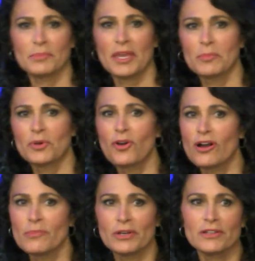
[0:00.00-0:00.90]
I'm Kate
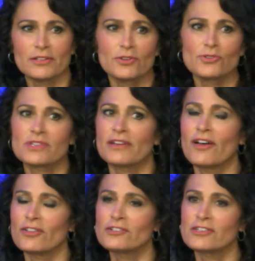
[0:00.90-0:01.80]
McGraw. I'm a clinical
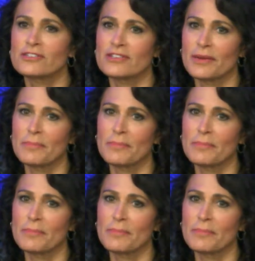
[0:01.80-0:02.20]
psychologist.